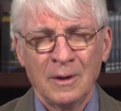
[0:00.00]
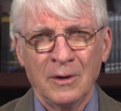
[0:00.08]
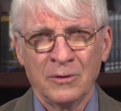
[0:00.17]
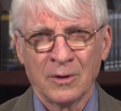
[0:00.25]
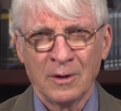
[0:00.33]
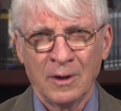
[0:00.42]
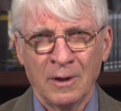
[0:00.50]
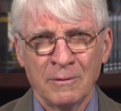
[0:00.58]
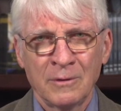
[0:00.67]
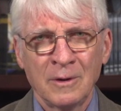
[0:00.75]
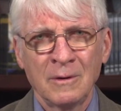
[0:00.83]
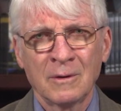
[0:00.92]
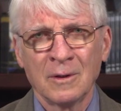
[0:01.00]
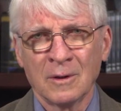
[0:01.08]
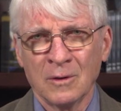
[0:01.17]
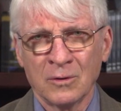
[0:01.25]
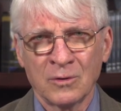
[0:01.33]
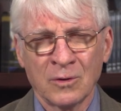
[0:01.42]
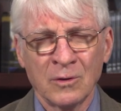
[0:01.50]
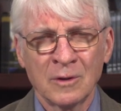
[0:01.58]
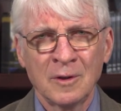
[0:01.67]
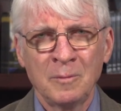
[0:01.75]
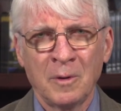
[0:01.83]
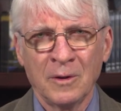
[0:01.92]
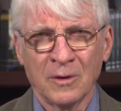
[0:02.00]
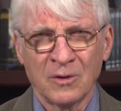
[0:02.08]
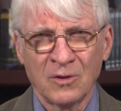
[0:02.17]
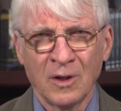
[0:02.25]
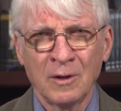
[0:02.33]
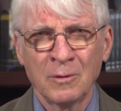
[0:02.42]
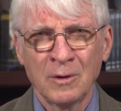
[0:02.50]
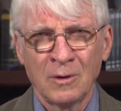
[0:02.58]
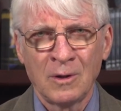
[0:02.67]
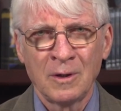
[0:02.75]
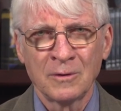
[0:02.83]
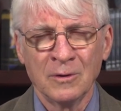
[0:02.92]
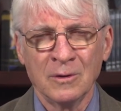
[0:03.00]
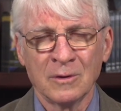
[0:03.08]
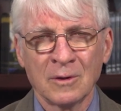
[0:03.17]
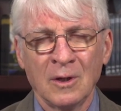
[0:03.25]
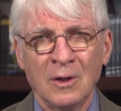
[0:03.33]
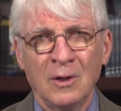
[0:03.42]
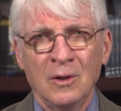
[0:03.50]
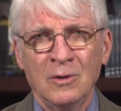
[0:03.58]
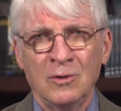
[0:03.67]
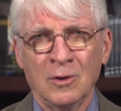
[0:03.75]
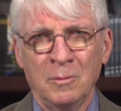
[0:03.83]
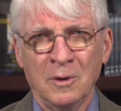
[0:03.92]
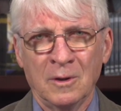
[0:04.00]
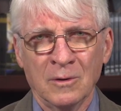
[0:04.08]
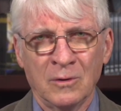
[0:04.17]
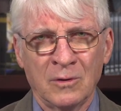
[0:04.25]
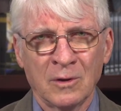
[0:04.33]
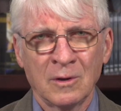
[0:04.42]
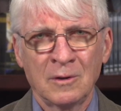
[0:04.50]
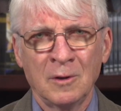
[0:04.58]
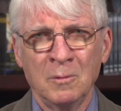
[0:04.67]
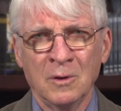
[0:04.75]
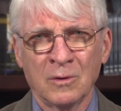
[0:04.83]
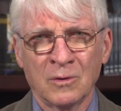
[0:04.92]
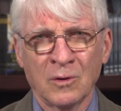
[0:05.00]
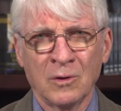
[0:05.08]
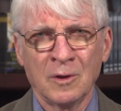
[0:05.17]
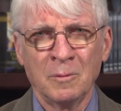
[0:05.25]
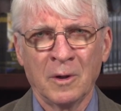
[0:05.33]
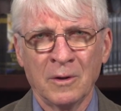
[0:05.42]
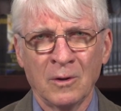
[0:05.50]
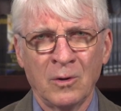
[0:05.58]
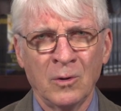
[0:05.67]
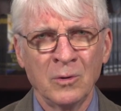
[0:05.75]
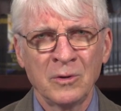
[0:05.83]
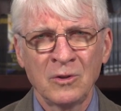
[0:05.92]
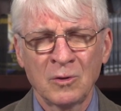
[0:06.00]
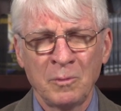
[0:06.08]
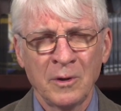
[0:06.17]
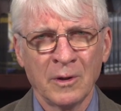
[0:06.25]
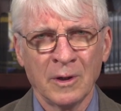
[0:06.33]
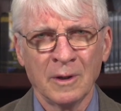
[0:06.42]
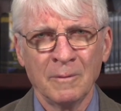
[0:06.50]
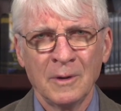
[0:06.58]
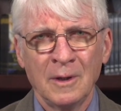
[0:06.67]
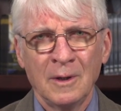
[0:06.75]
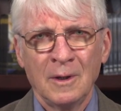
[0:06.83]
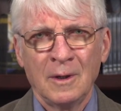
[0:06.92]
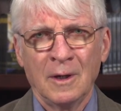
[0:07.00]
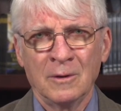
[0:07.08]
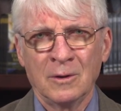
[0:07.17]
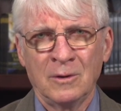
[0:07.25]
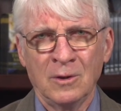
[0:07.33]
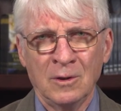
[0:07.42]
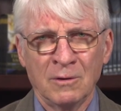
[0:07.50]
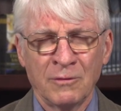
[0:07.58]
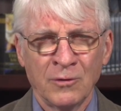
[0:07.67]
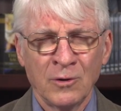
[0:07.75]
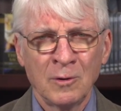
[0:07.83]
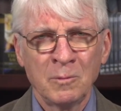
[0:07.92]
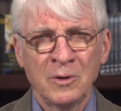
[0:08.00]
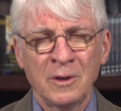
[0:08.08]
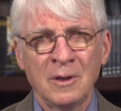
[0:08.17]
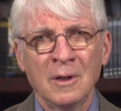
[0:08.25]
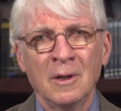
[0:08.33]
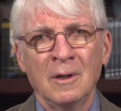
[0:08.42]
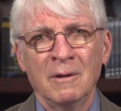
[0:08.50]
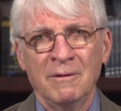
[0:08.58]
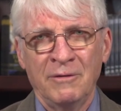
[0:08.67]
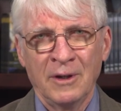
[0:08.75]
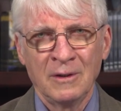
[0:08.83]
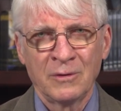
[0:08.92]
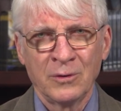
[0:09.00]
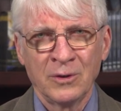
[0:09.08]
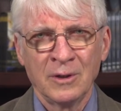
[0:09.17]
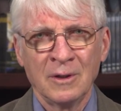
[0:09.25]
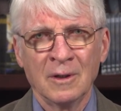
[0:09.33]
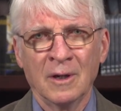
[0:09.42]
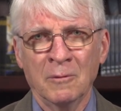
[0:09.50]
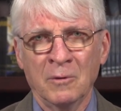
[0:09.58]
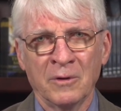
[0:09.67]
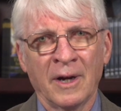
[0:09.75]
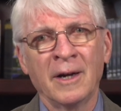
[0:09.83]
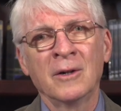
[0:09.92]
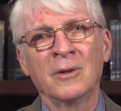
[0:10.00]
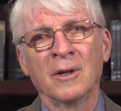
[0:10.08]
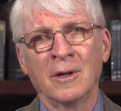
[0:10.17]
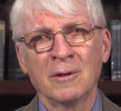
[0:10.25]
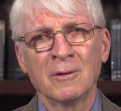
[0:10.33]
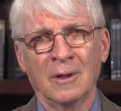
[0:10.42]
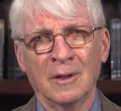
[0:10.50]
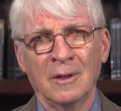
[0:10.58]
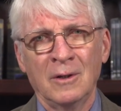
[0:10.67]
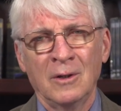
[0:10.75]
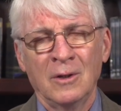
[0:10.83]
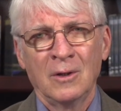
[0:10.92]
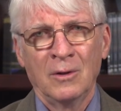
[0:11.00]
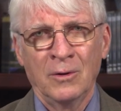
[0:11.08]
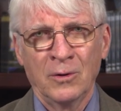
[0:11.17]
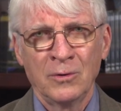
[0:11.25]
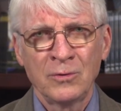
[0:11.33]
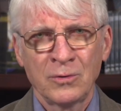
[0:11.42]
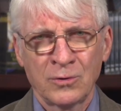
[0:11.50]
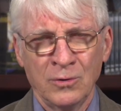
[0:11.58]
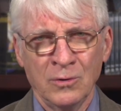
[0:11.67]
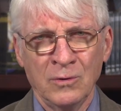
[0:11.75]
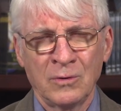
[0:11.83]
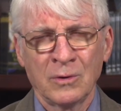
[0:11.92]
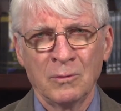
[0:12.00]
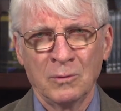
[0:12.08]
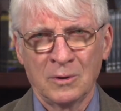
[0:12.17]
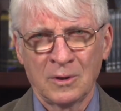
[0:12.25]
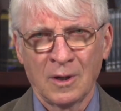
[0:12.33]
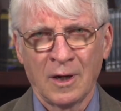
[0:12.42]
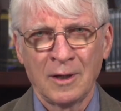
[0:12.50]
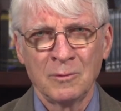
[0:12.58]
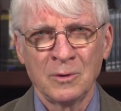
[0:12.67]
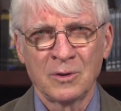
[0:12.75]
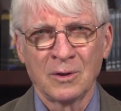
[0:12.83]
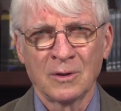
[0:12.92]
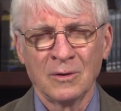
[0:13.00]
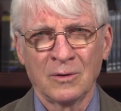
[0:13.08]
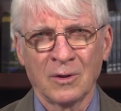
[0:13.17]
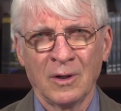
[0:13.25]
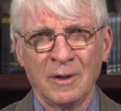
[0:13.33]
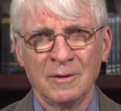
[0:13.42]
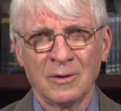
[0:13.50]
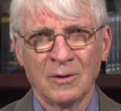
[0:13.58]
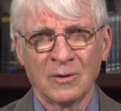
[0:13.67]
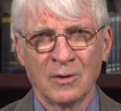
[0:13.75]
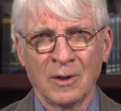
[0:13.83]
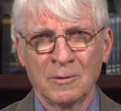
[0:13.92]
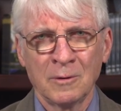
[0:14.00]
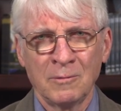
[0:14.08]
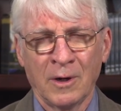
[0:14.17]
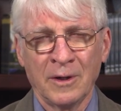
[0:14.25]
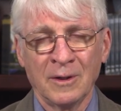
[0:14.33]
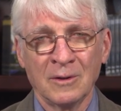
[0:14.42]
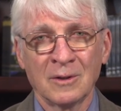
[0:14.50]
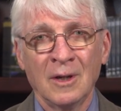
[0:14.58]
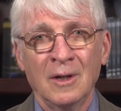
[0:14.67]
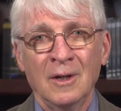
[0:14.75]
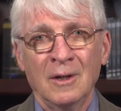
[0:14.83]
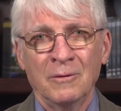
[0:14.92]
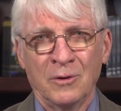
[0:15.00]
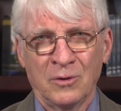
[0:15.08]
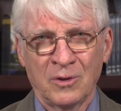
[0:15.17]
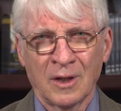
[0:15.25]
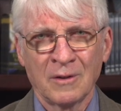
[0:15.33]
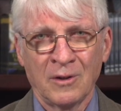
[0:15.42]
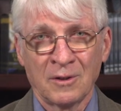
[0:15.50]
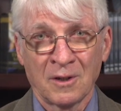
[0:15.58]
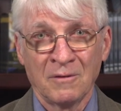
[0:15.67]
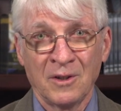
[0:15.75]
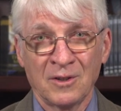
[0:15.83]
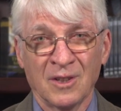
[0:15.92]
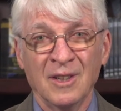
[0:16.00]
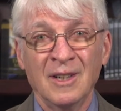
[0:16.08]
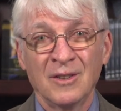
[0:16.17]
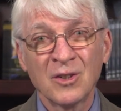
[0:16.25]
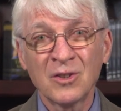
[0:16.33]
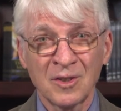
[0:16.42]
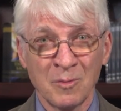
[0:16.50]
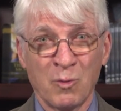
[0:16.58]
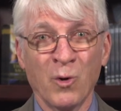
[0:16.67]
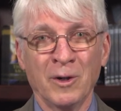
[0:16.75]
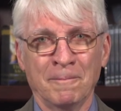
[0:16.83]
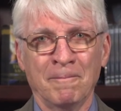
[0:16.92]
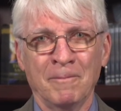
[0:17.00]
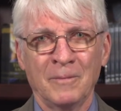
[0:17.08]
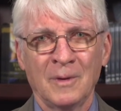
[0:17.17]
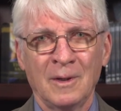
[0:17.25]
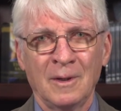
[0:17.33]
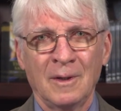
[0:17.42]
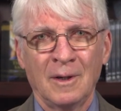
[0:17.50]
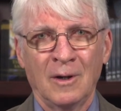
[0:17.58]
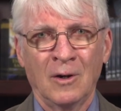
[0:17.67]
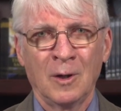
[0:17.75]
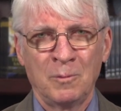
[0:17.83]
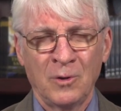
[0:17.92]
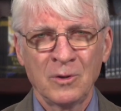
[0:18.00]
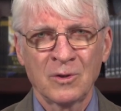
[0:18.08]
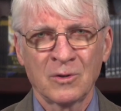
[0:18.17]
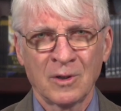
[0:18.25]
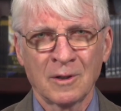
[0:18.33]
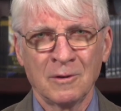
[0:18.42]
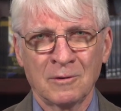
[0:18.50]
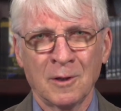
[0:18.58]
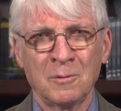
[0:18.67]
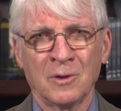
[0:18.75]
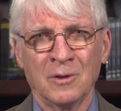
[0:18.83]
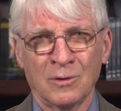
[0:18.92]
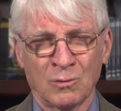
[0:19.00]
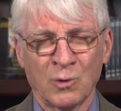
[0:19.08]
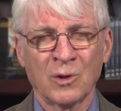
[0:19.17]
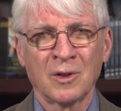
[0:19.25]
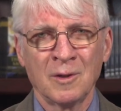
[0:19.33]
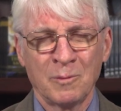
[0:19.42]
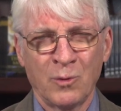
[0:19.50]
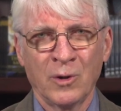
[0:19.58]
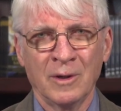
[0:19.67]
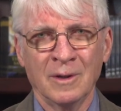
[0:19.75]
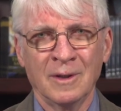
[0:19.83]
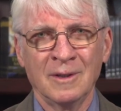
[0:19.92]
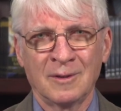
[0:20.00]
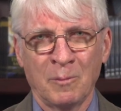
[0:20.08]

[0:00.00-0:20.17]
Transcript: is that everything asserted by the sacred authors should be considered to be asserted by the Holy Spirit, and to teach firmly, faithfully, and without error those truths which God wished to consign to the sacred writings for the sake of our salvation. This is important. Our approach to sacred scripture is really important. It's